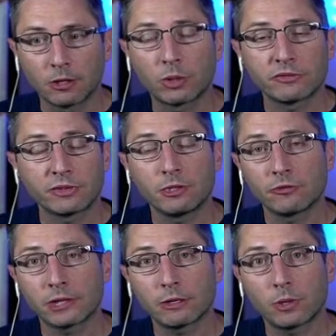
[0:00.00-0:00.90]
What you
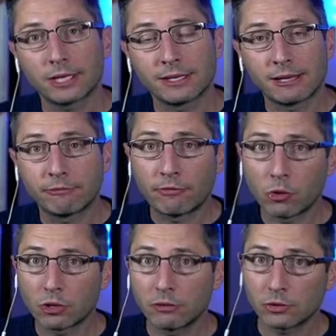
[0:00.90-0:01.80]
really want in a
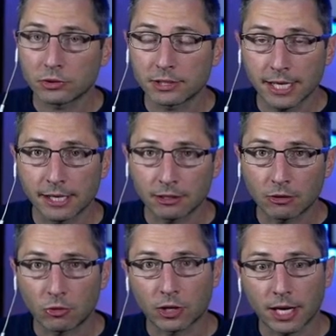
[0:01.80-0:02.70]
photovoltaic
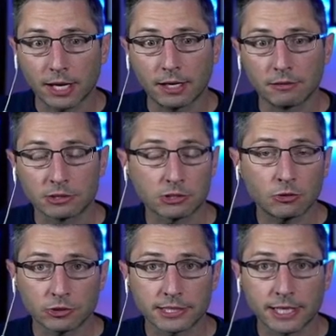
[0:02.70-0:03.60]
or a
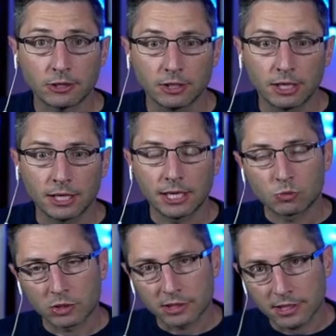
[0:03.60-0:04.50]
solar cell is
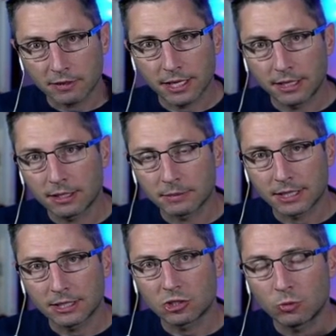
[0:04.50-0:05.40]
when sunlight comes
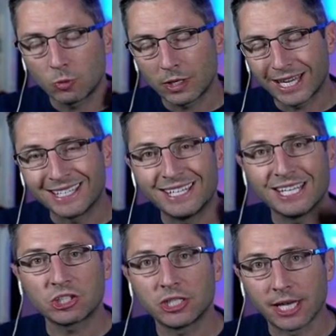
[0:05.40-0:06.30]
in to
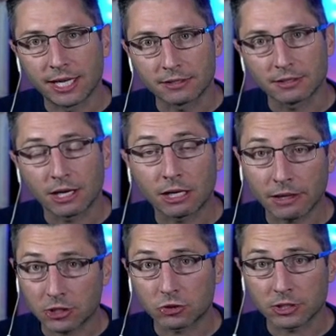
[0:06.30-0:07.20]
initiate
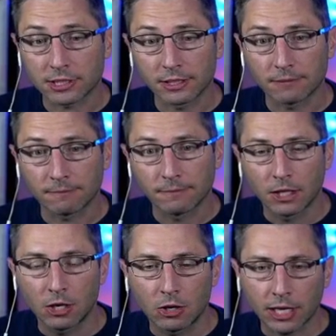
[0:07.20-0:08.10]
electricity,
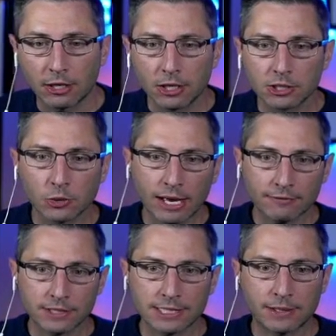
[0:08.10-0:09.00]
okay? So you
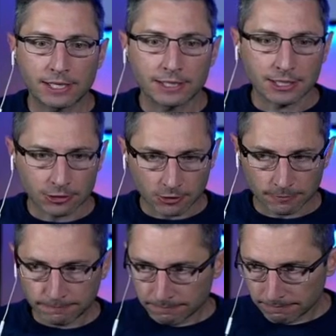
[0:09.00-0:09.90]
have a semiconductor,
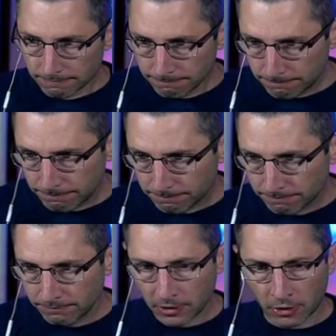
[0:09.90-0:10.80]

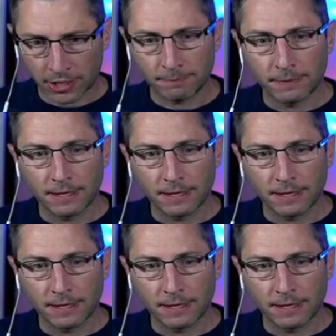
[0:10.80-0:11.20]
all right?